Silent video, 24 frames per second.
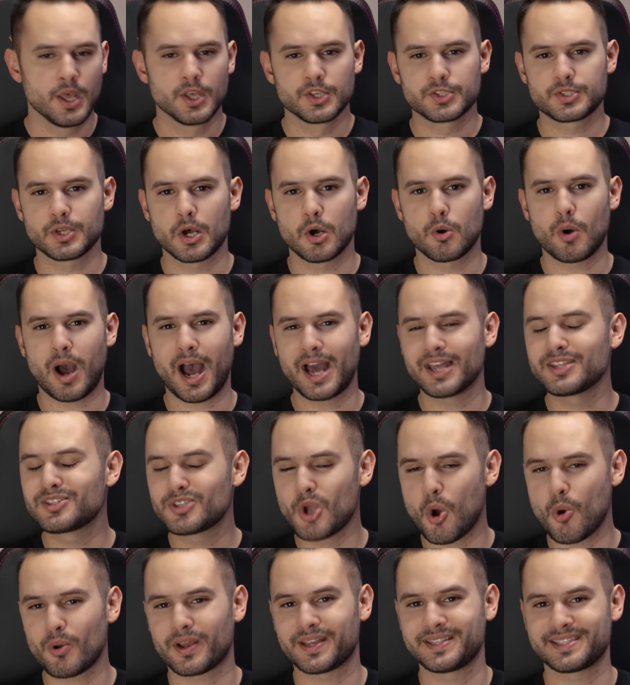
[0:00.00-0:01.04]
So I
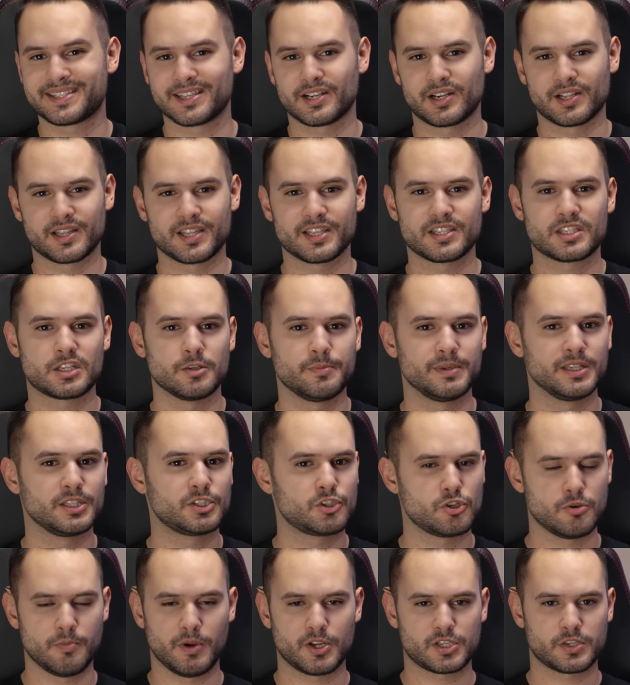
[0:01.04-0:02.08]
don't consider this to be
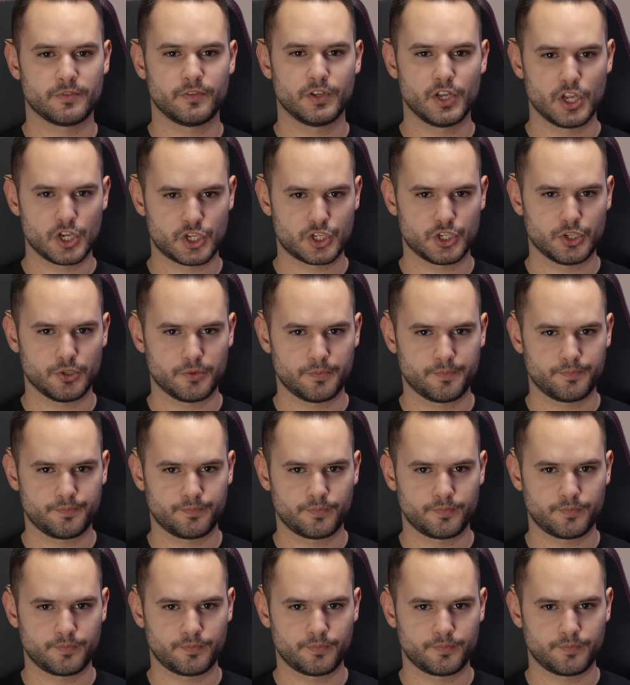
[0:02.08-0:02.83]
too much of an issue.